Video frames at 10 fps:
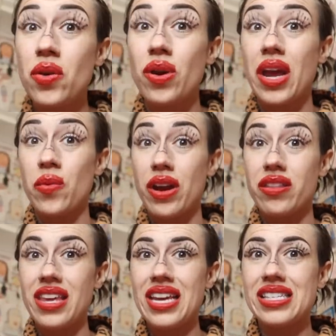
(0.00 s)
me when I wear
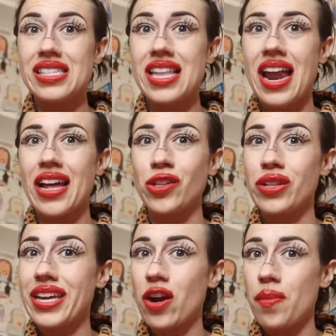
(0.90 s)
this that I look
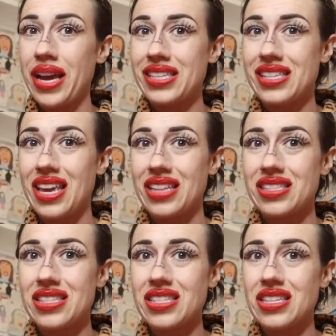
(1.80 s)
like Carol Bike
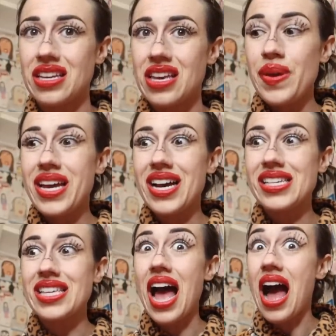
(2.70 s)
Skeins,
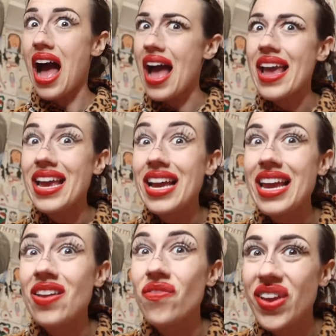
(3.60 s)
because I
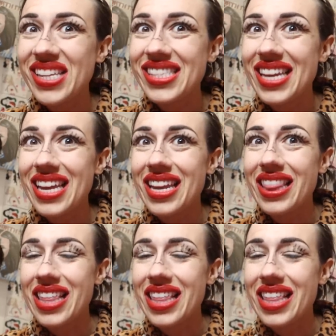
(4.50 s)
invented